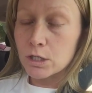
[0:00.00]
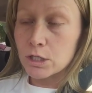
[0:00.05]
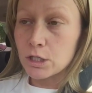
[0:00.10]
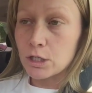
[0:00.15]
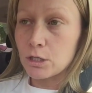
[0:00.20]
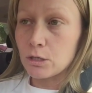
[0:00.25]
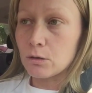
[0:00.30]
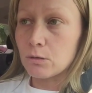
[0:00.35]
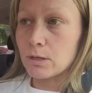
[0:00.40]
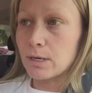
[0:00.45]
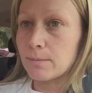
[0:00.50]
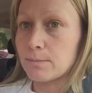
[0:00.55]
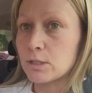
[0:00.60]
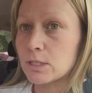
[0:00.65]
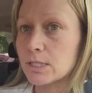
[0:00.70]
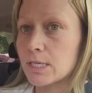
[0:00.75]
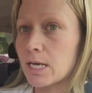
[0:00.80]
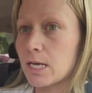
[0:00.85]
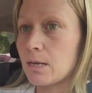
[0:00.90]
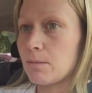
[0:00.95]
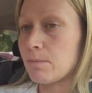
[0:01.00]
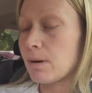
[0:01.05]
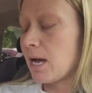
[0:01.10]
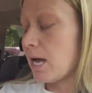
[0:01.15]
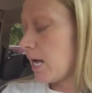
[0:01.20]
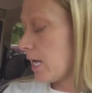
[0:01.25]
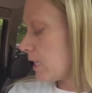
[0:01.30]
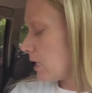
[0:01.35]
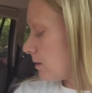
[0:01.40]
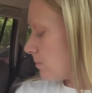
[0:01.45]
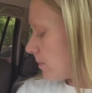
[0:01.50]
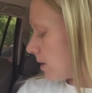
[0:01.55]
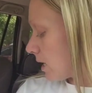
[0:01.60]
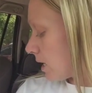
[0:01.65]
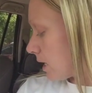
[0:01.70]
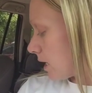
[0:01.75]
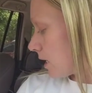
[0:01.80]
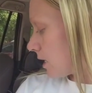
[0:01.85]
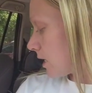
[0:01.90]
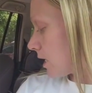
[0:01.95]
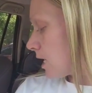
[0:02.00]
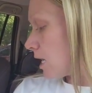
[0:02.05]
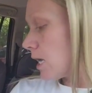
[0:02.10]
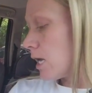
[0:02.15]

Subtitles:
to do and I'm just getting behind and behind,